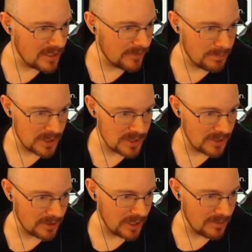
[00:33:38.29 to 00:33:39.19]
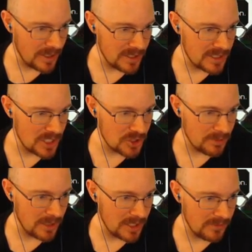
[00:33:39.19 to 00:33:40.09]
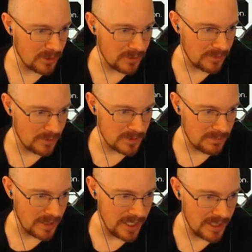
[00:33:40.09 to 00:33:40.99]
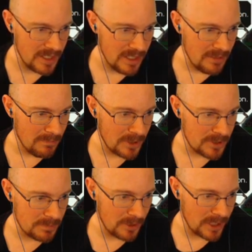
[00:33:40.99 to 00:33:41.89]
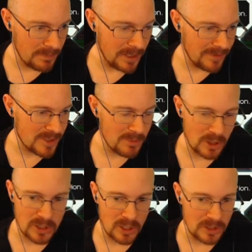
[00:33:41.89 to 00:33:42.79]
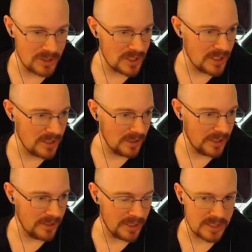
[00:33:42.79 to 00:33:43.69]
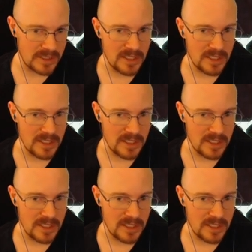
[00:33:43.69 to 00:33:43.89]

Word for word: Different pitches are created by the tension applied to the vocal folds by muscles pulling on a pair of small cartilages in the larynx.